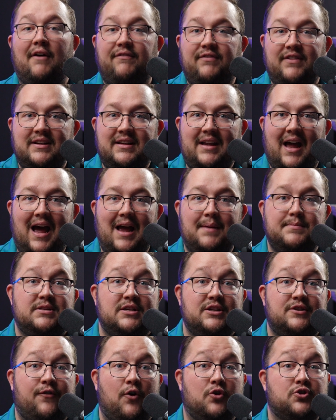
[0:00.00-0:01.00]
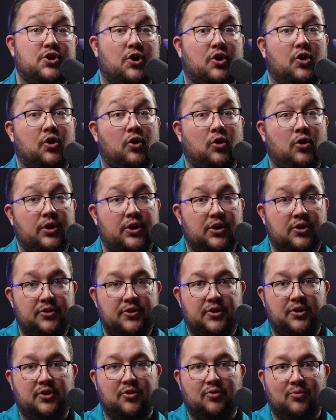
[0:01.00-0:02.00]
oftentimes these folks are earlier
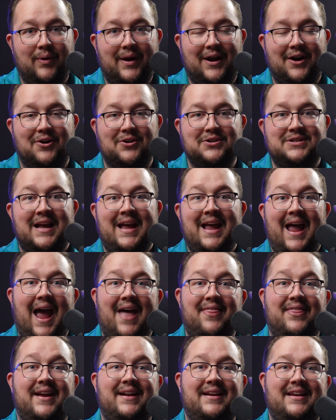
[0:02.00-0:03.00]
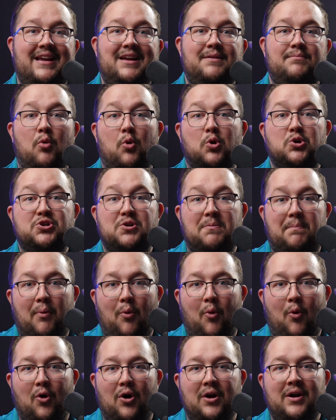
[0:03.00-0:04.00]
in their careers and they need more
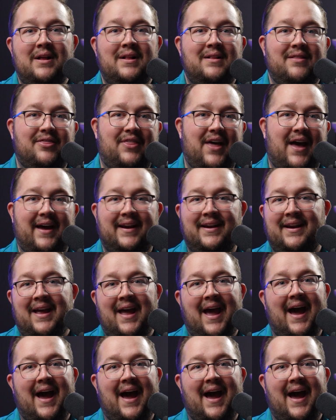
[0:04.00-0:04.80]
support than